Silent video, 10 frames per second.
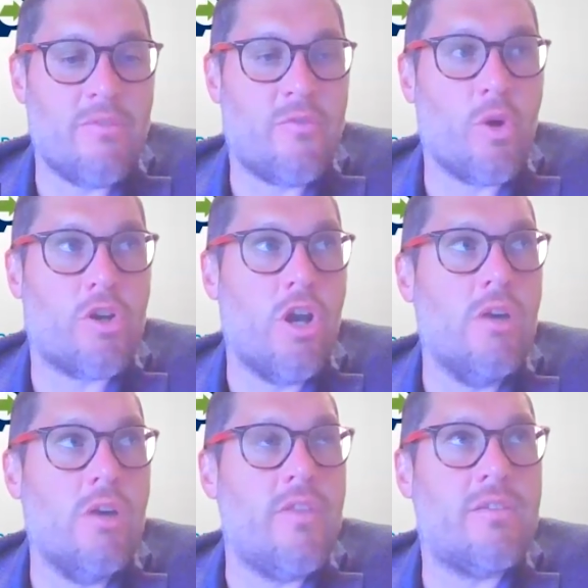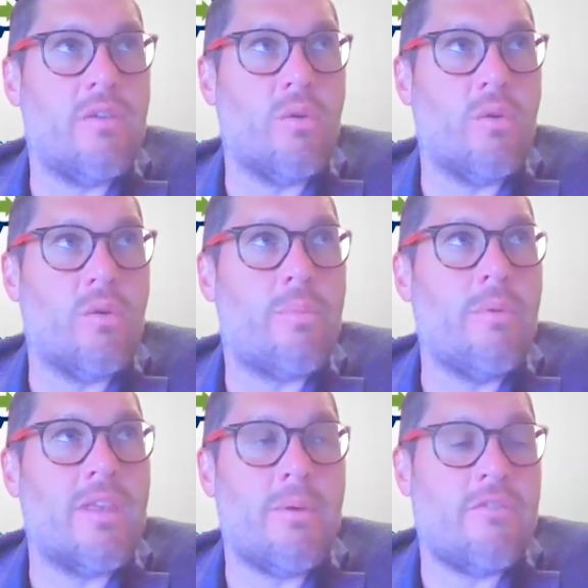before COVID, they told us they
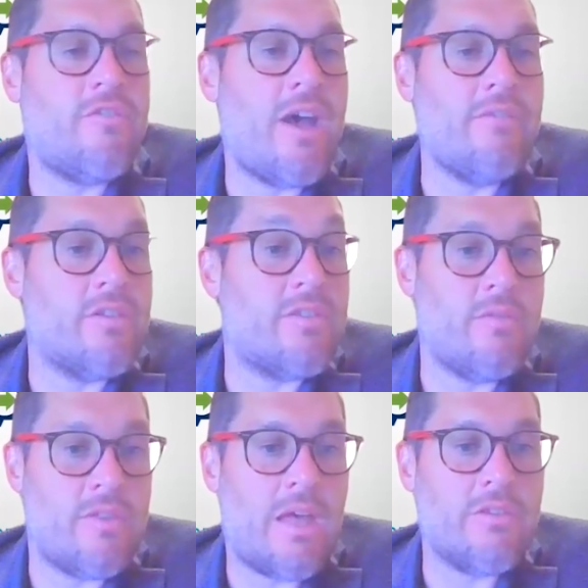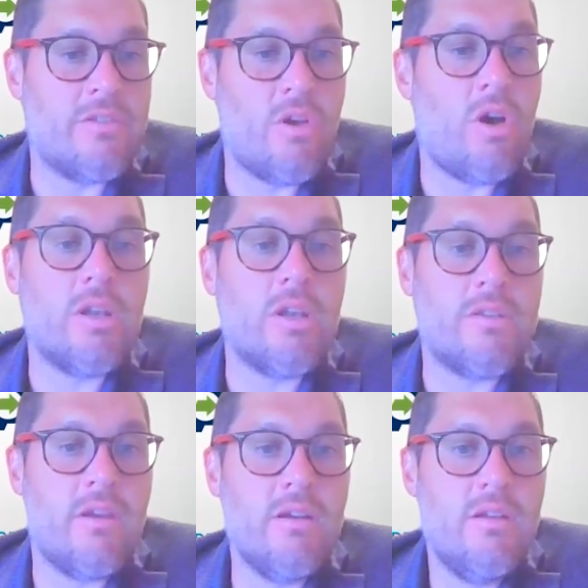probably did about 5,000 to 7,000
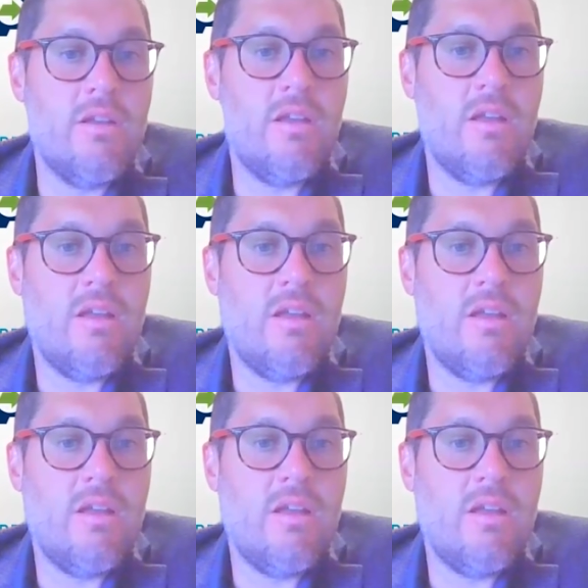audits a year.